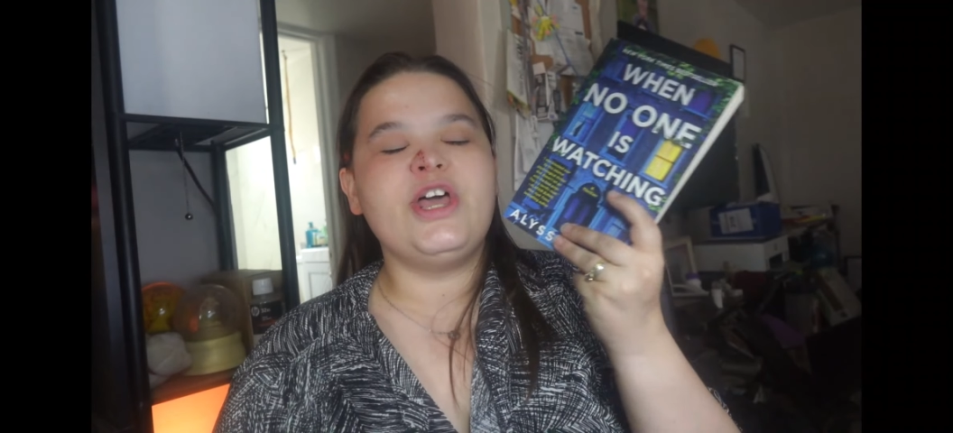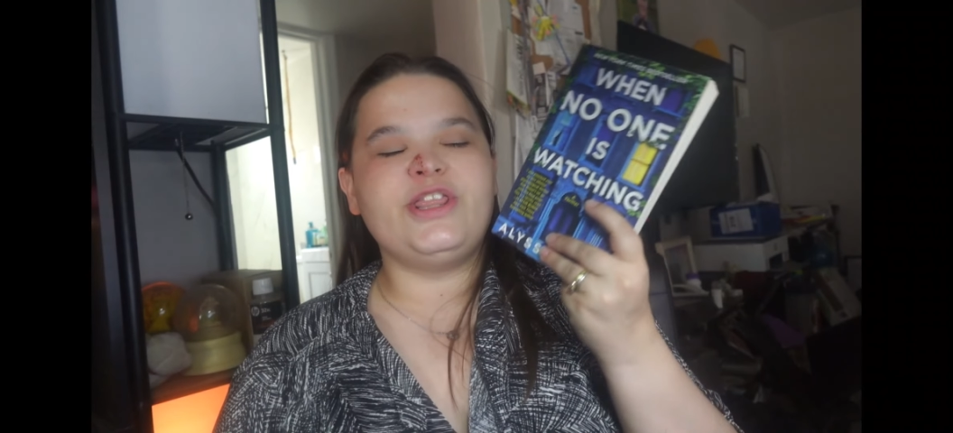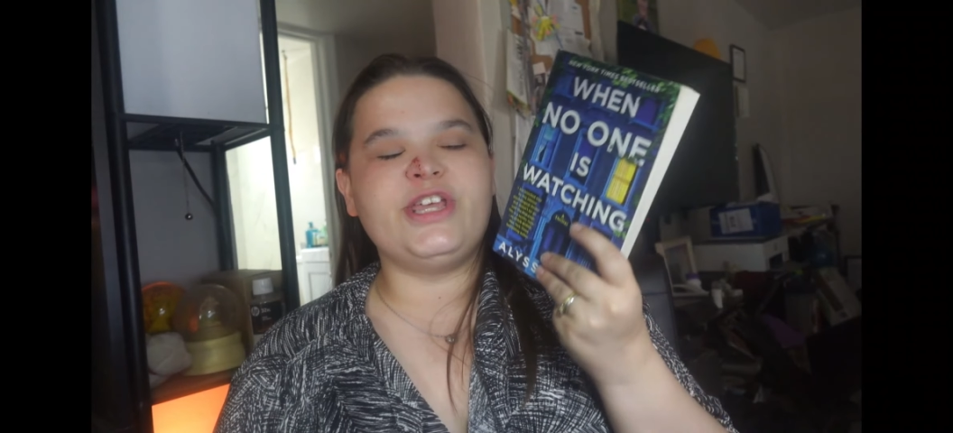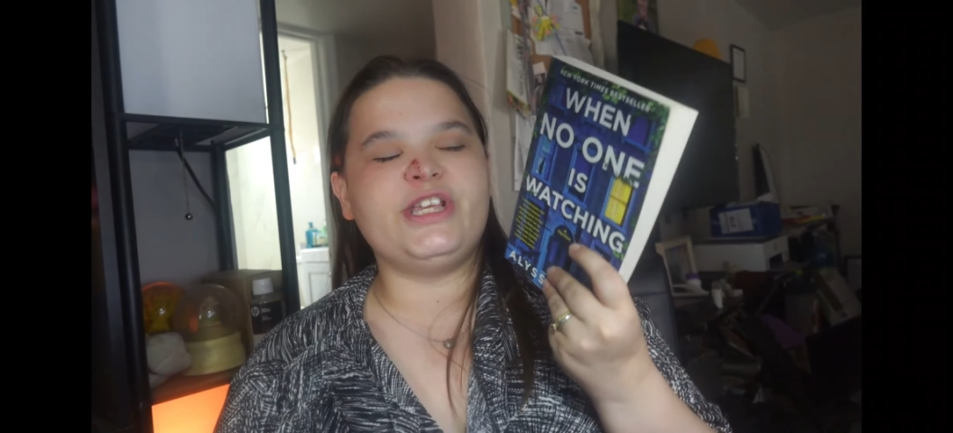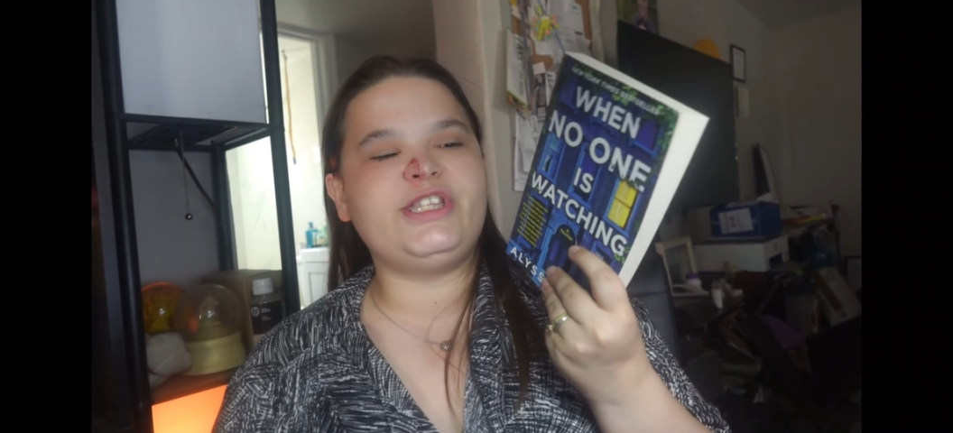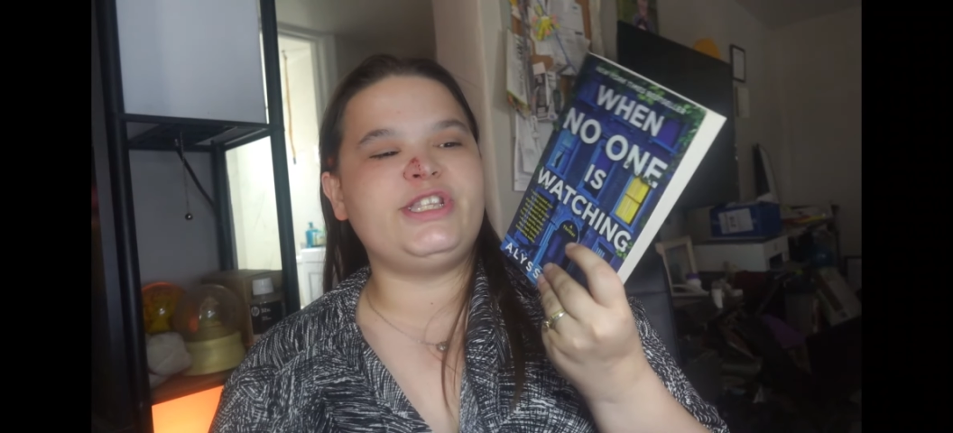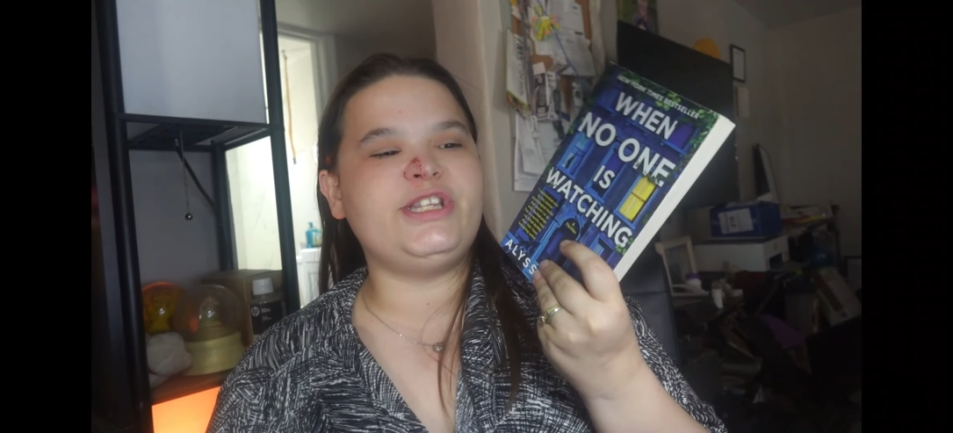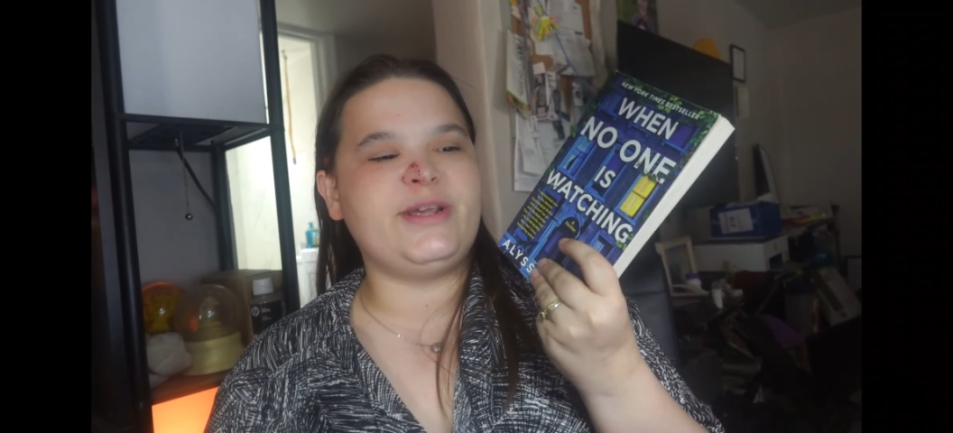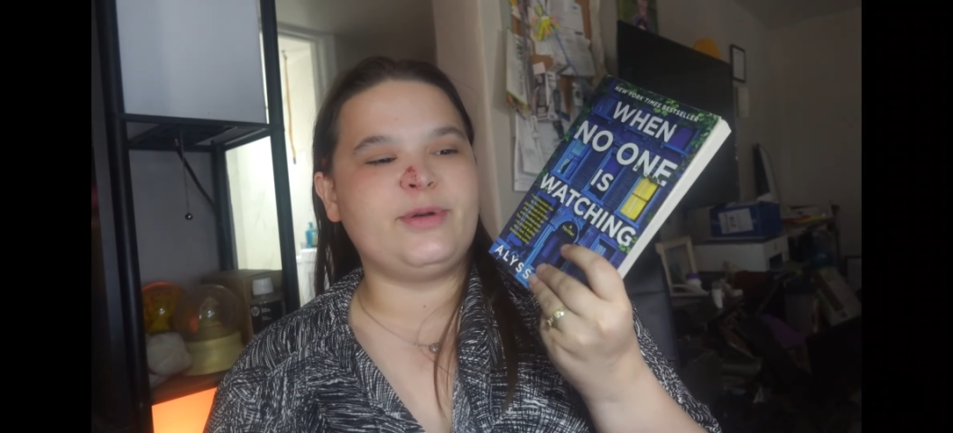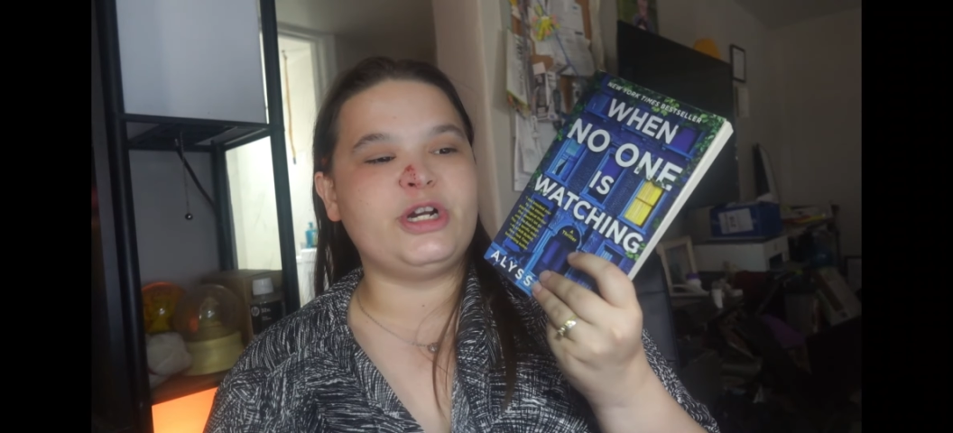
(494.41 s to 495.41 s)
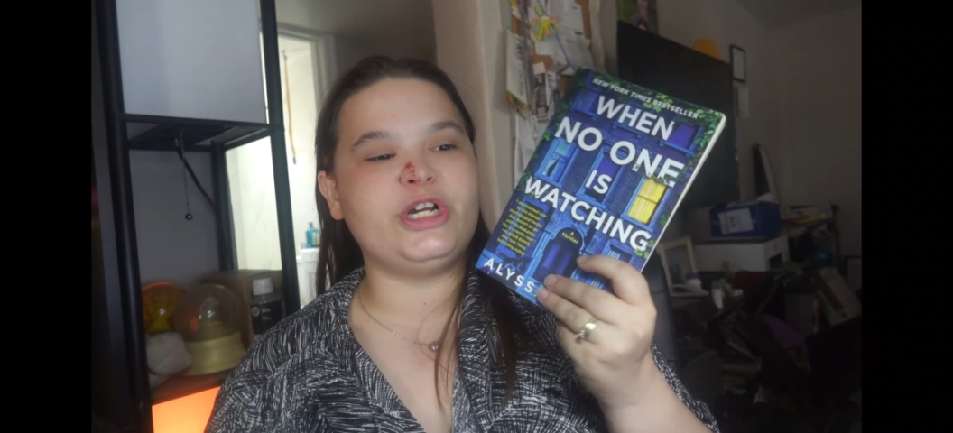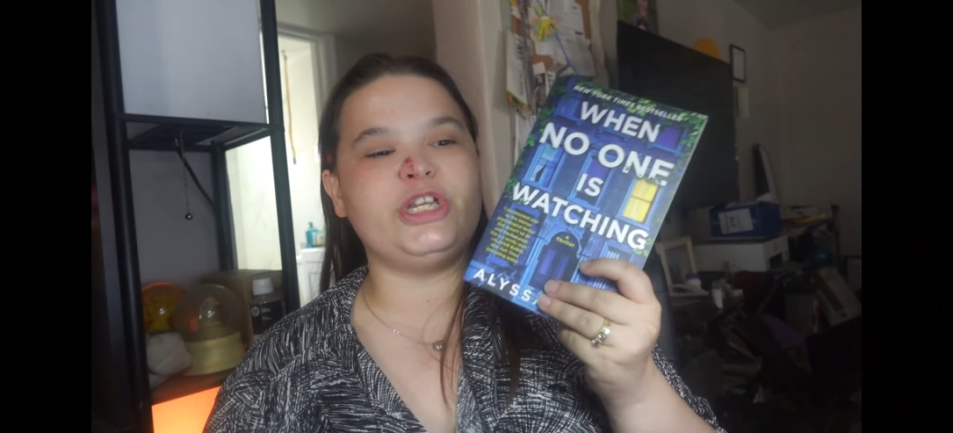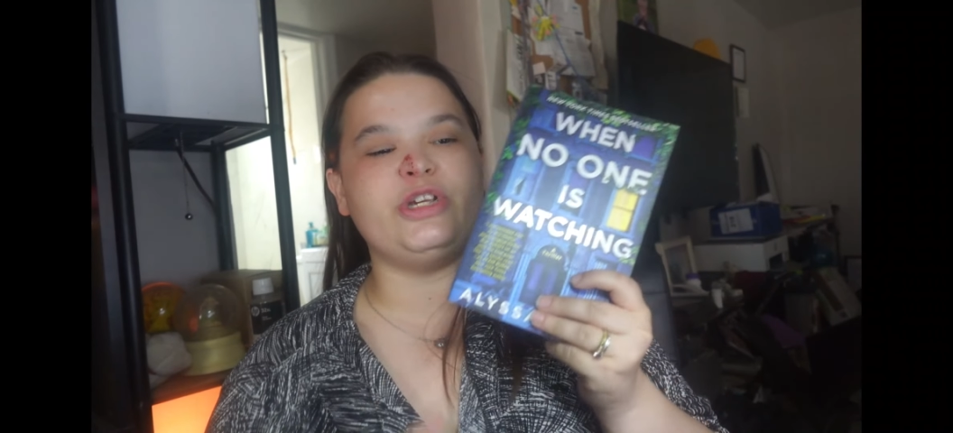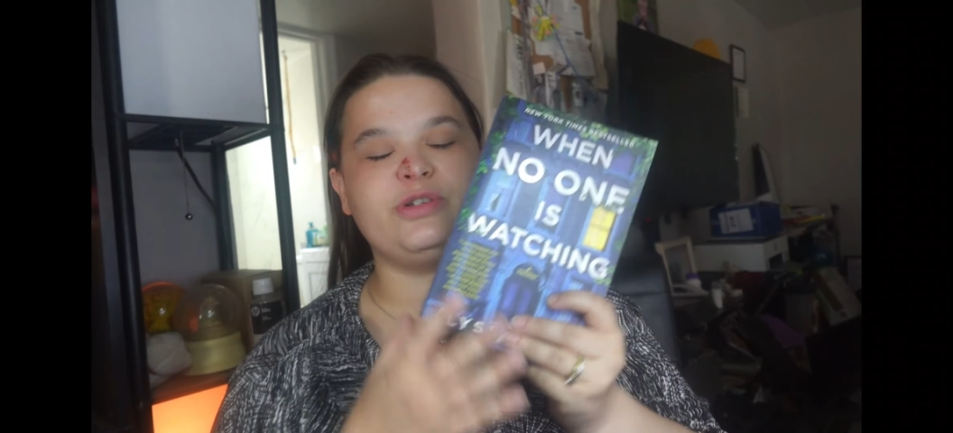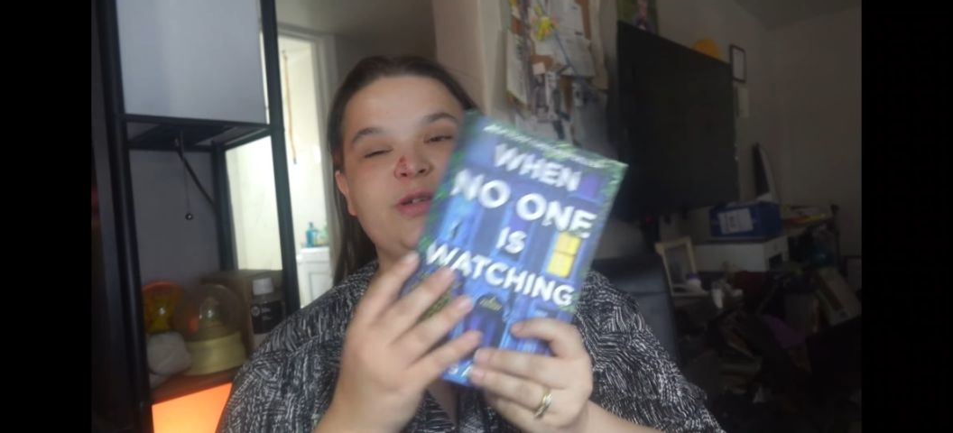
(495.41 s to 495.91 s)
this neighborhood
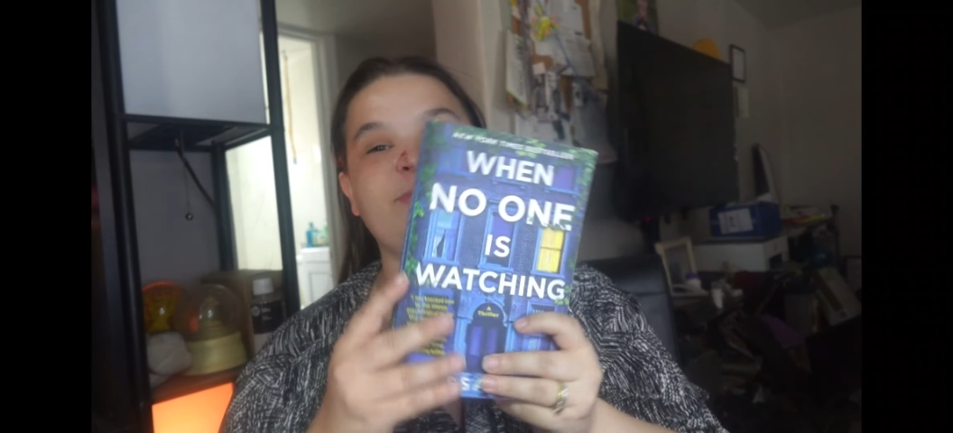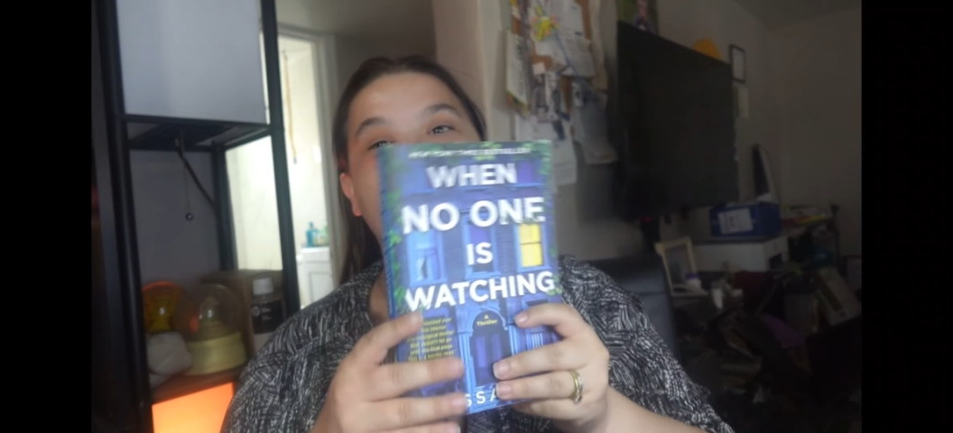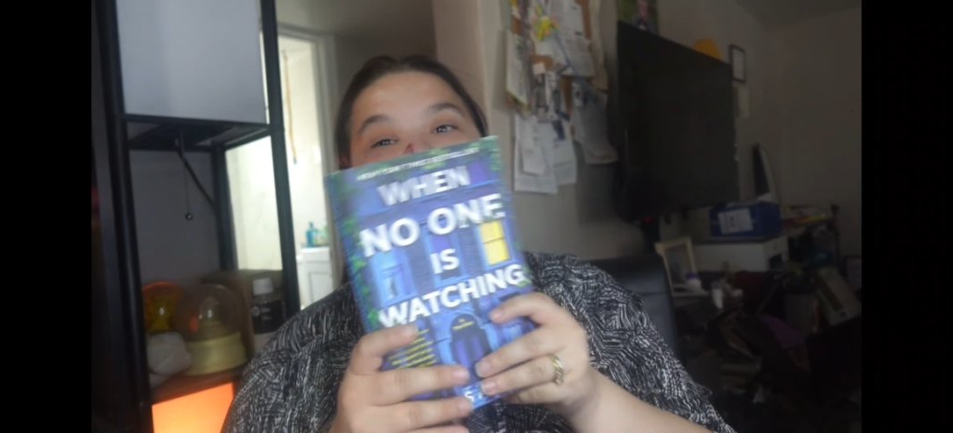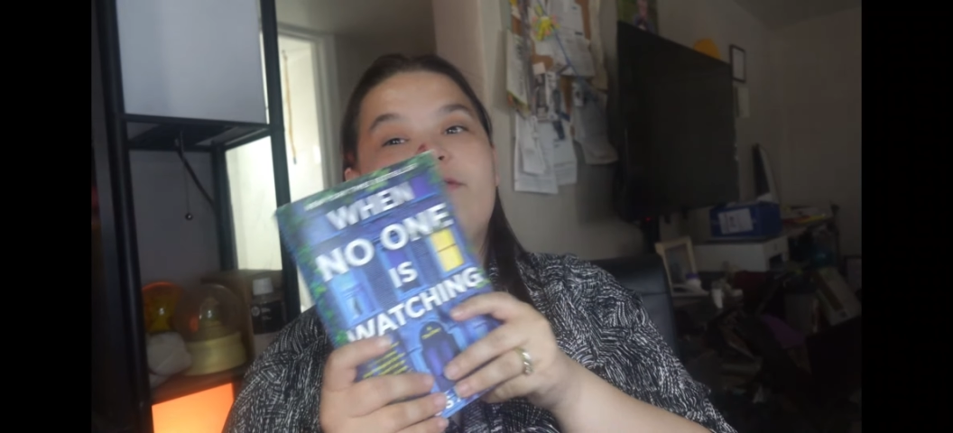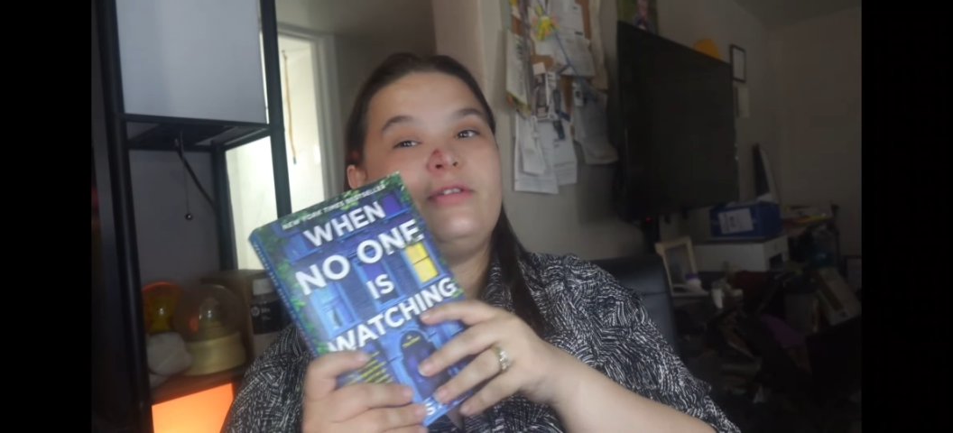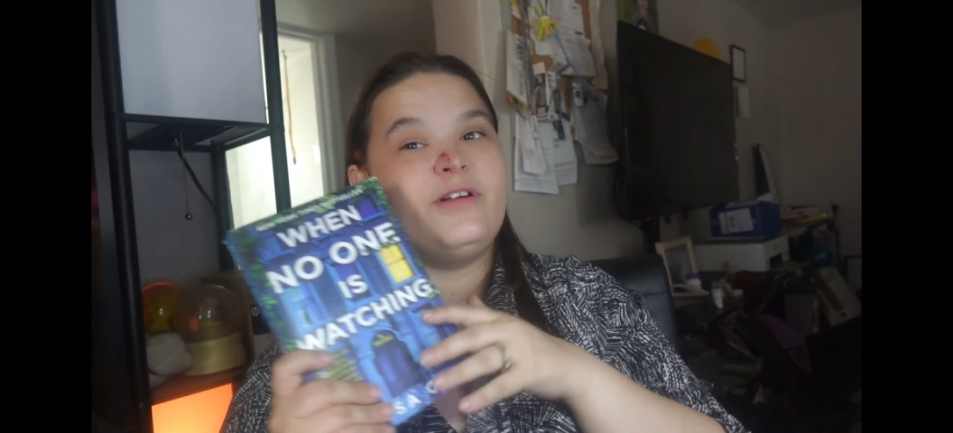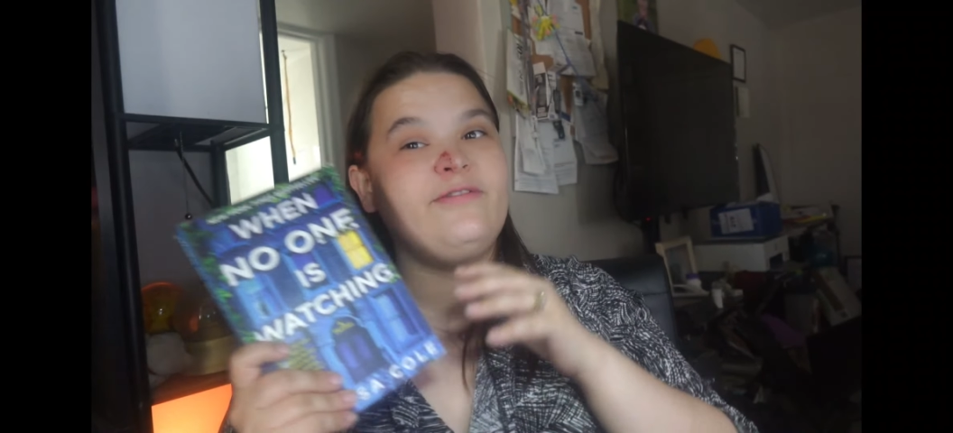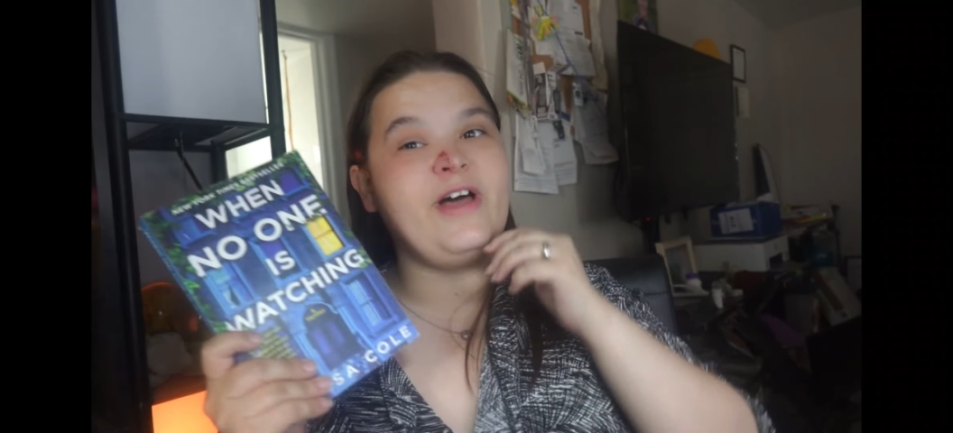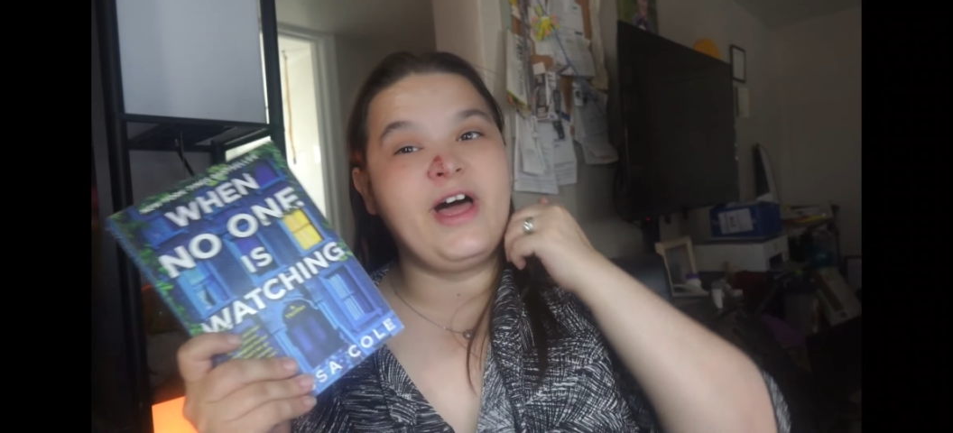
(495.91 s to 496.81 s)
used to be full of